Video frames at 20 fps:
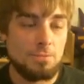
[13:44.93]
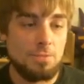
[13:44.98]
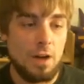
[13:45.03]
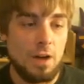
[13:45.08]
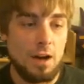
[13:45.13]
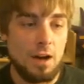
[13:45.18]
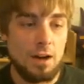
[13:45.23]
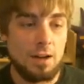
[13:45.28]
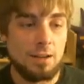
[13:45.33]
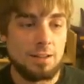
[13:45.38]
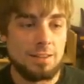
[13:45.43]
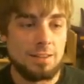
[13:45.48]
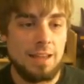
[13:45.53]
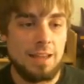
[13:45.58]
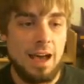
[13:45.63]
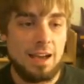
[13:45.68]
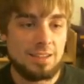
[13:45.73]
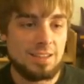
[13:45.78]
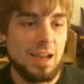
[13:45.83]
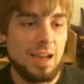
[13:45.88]

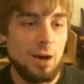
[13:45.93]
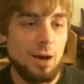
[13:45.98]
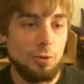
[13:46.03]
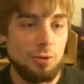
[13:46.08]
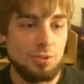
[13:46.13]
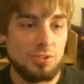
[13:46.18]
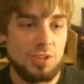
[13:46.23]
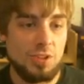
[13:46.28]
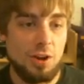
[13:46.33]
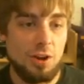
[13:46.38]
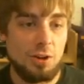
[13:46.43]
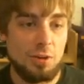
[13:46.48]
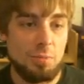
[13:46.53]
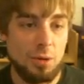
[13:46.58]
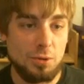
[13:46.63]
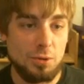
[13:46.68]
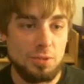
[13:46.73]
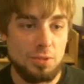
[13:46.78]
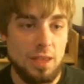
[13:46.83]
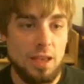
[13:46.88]
Noctowl, sorry
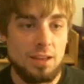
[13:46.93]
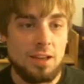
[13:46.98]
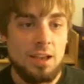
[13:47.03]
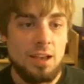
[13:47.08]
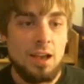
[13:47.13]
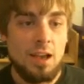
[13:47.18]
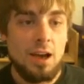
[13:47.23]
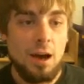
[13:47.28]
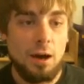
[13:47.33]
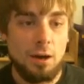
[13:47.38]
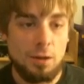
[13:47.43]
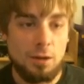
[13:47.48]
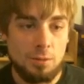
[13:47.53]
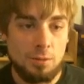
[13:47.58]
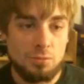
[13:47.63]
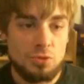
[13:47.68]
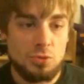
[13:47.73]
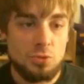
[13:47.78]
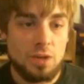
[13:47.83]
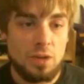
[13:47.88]
about that,
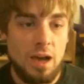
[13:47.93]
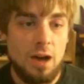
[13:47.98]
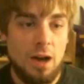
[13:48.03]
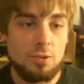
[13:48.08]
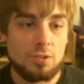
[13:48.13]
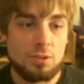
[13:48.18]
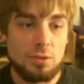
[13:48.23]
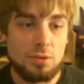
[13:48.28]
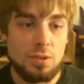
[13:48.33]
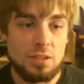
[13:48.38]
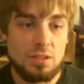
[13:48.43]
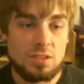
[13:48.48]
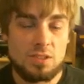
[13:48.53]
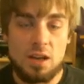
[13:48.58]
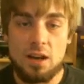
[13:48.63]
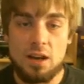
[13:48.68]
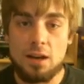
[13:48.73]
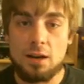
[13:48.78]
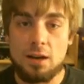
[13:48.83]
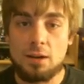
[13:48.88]
to counter this
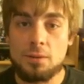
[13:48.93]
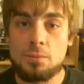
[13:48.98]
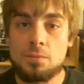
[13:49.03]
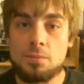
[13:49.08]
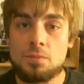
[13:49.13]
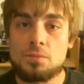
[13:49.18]
Munchlax,